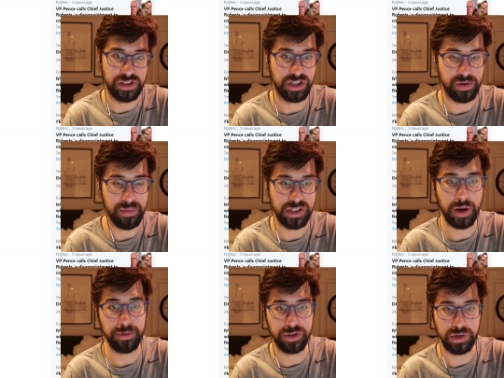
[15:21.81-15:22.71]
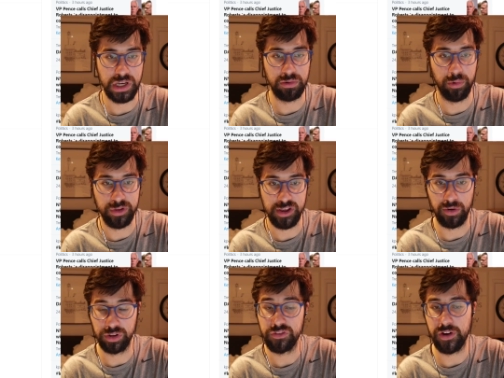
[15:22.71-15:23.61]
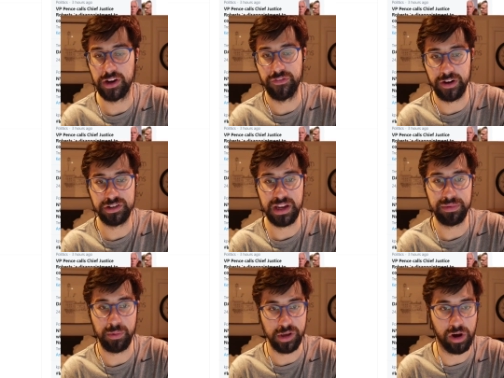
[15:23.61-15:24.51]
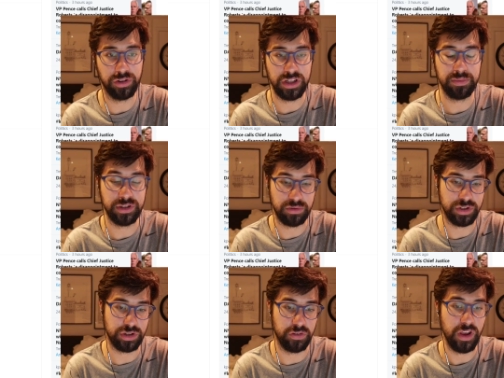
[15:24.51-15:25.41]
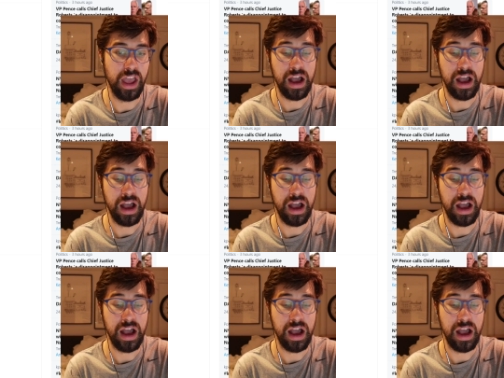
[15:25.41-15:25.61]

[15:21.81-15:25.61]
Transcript: Such a missed opportunity, it would be the only fire fairy type that we all need but don't deserve.